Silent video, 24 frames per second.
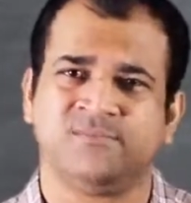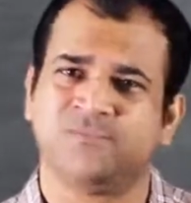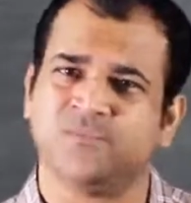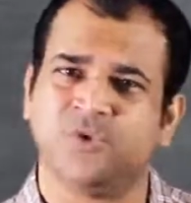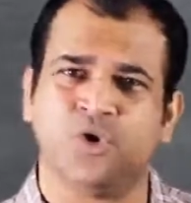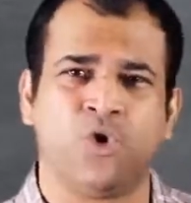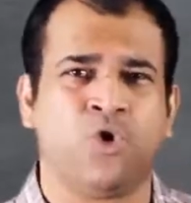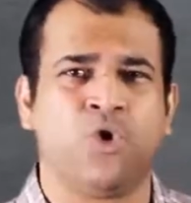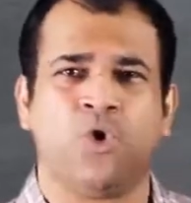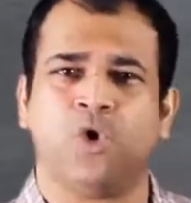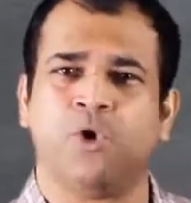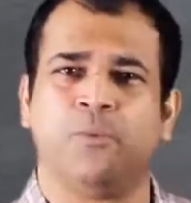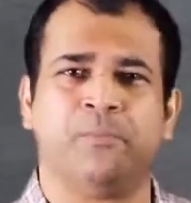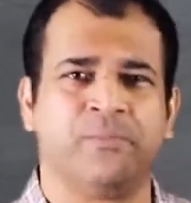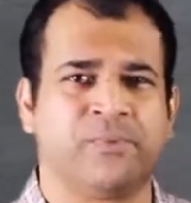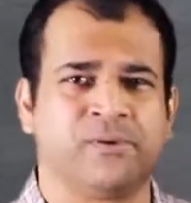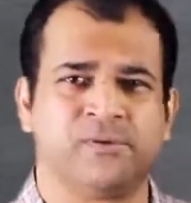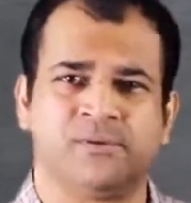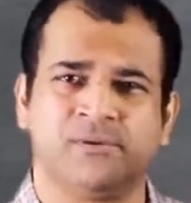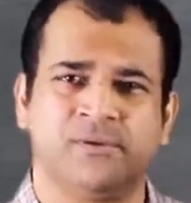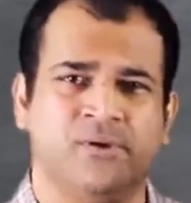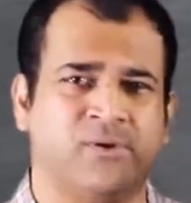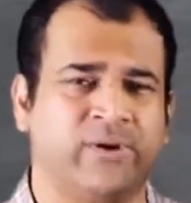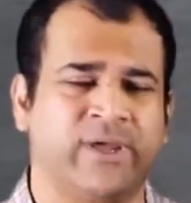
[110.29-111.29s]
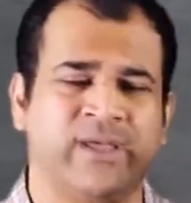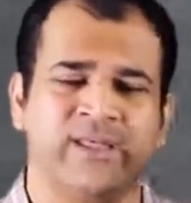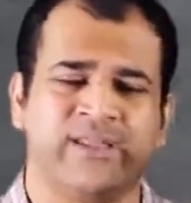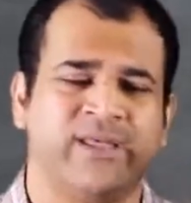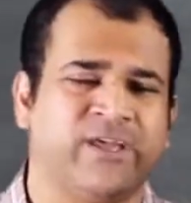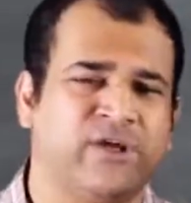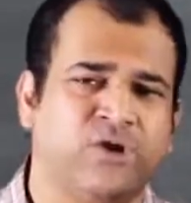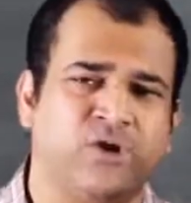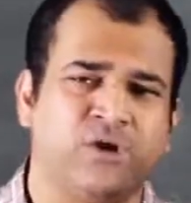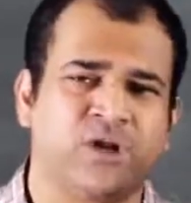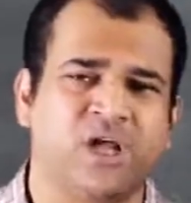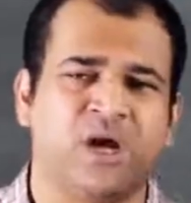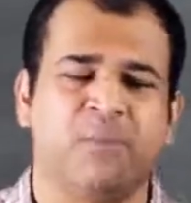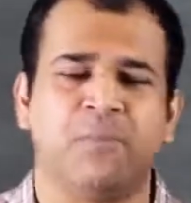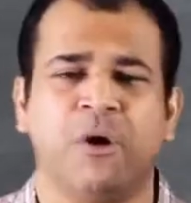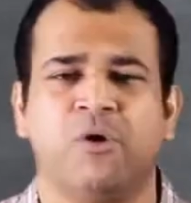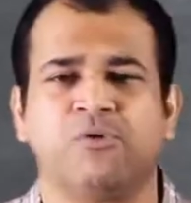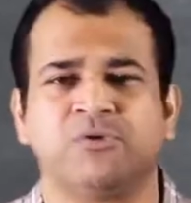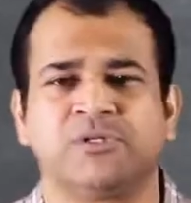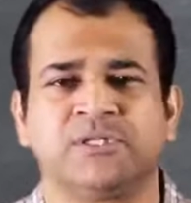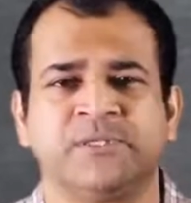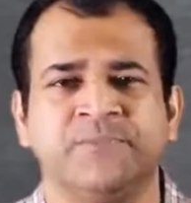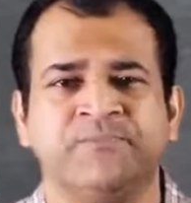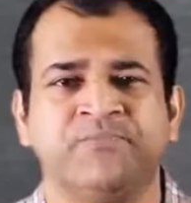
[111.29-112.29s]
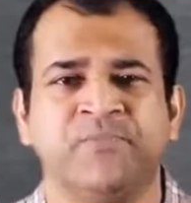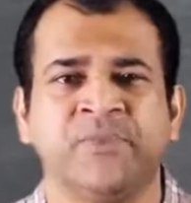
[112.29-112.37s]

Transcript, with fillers: No hope, okay, they cannot come out.